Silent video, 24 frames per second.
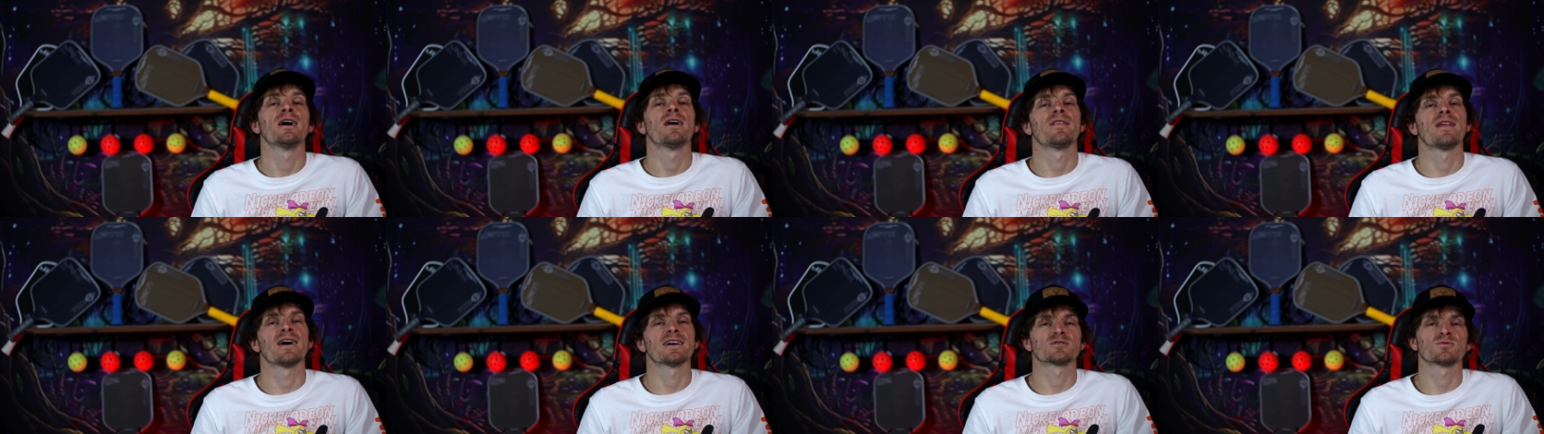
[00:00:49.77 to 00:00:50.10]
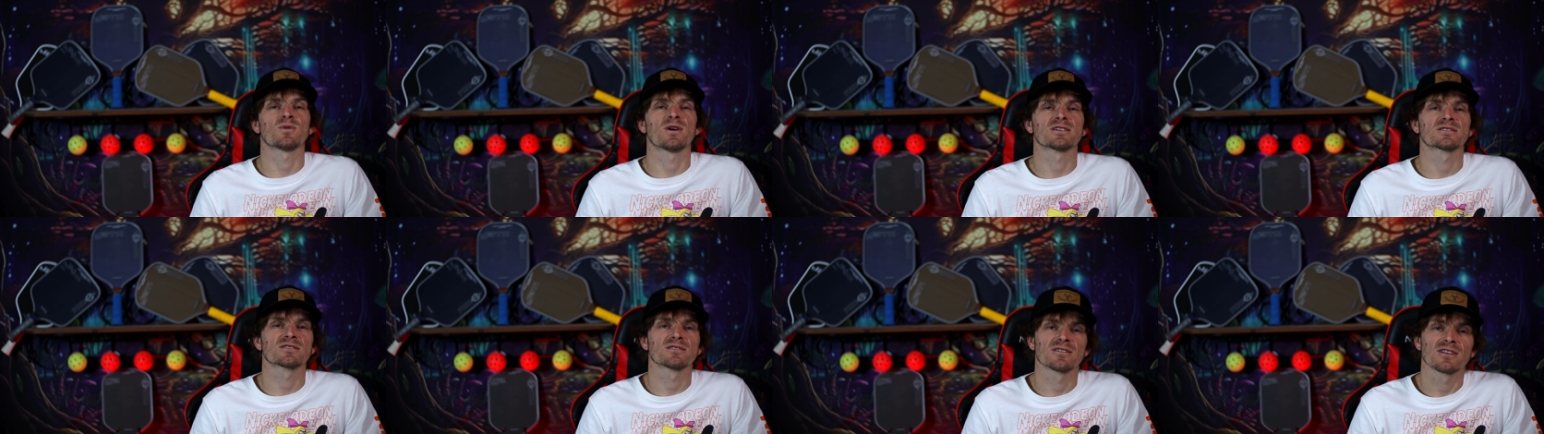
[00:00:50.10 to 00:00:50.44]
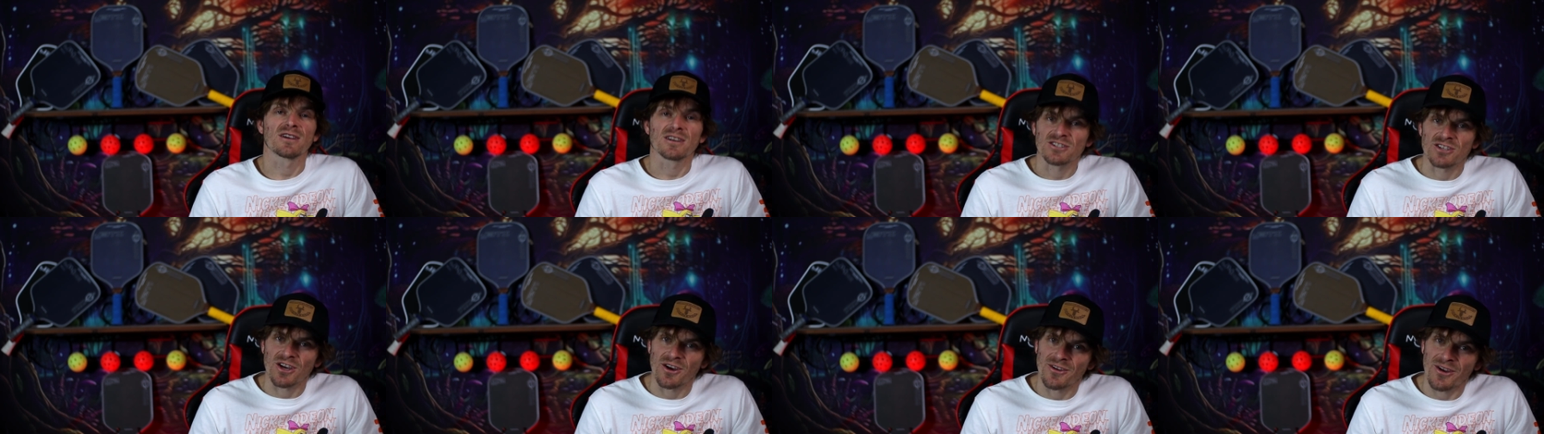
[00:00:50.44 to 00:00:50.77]
That's why I was going to
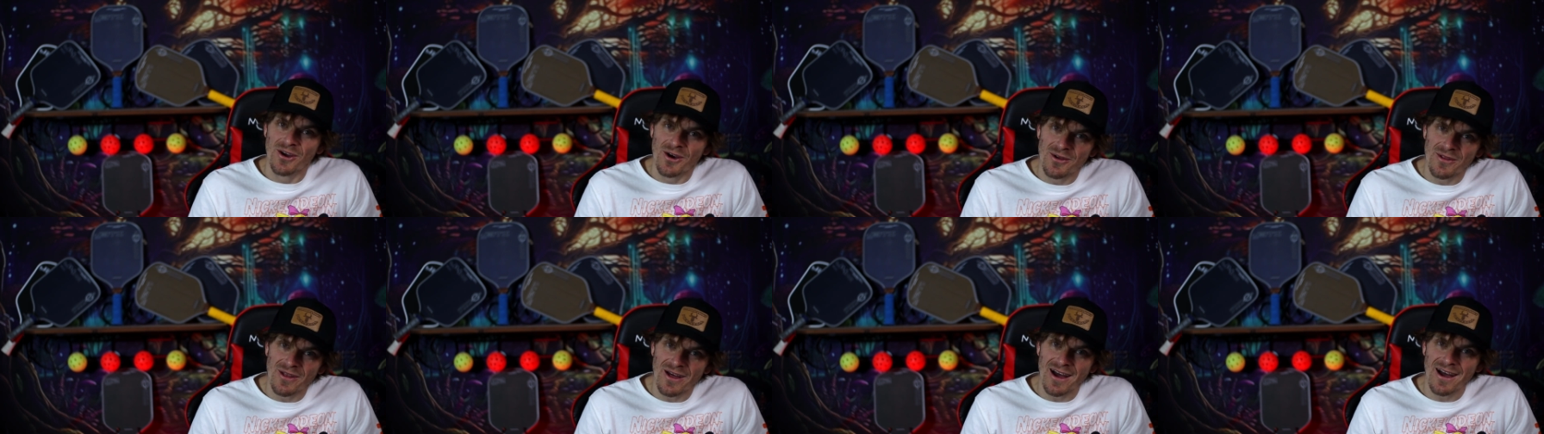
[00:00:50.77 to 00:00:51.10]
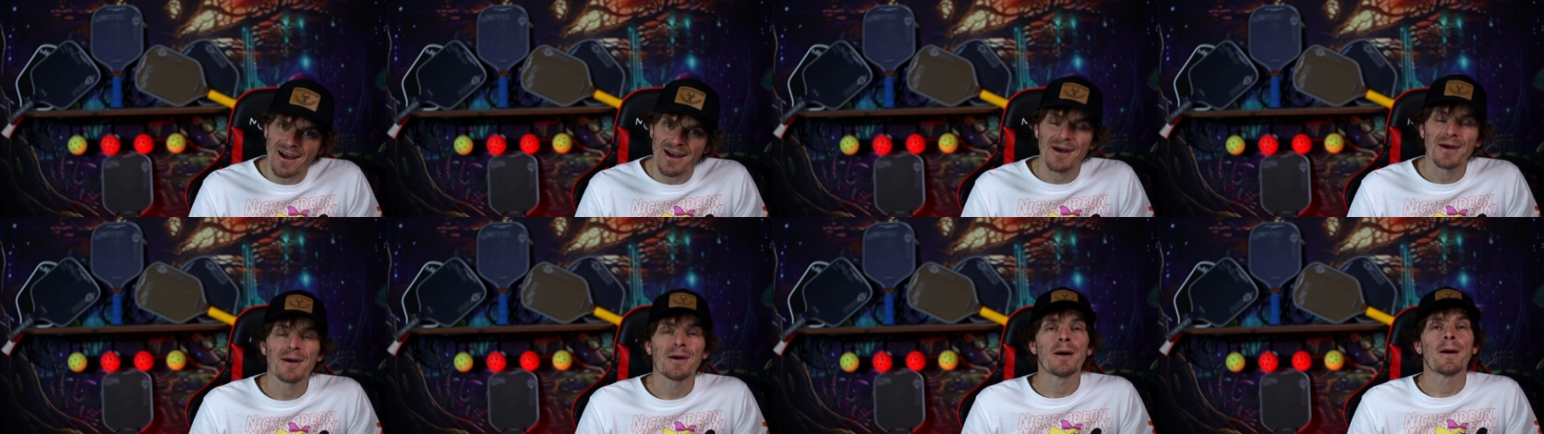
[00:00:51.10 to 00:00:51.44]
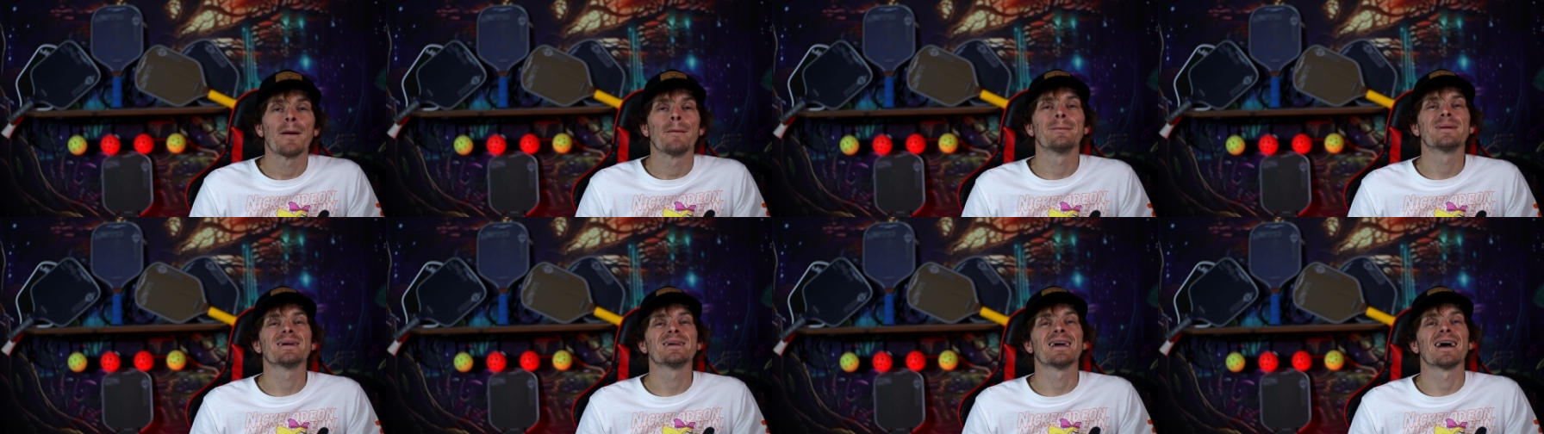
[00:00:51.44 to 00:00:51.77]
let y'all know that.
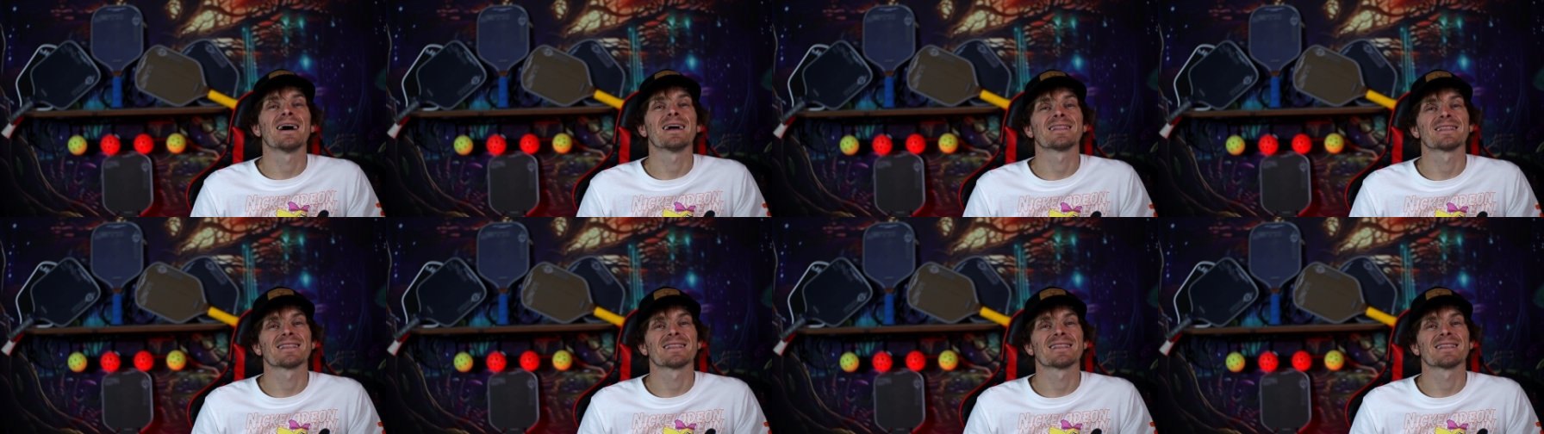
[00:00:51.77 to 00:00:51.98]
But yeah,